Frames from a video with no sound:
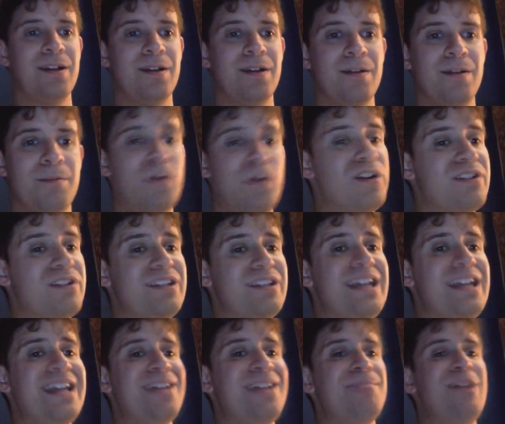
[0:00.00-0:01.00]
Booker T
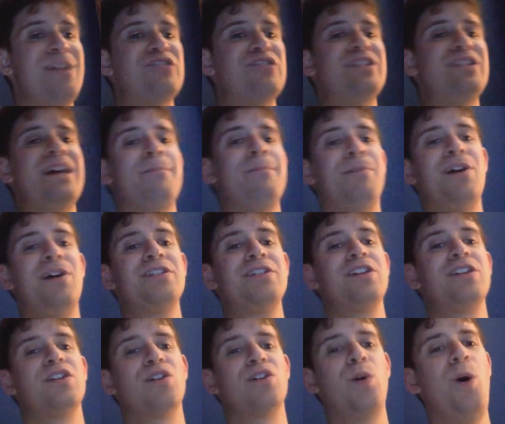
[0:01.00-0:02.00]
ended up mentioning that Punk
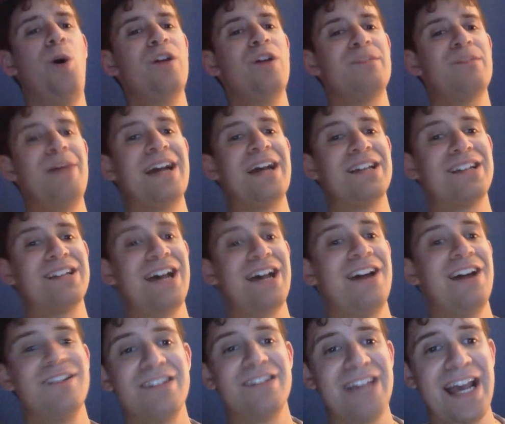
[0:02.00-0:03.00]
cost
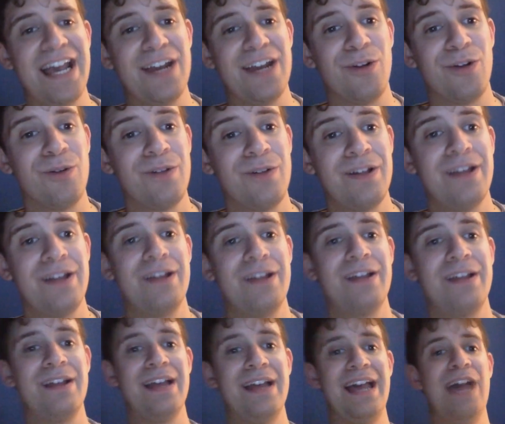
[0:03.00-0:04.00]
McIntyre the title
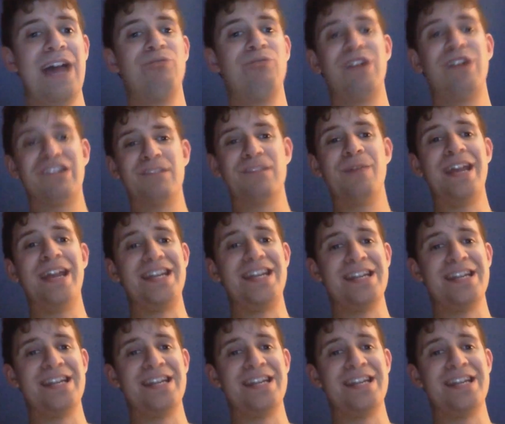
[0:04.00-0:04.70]
at WrestleMania.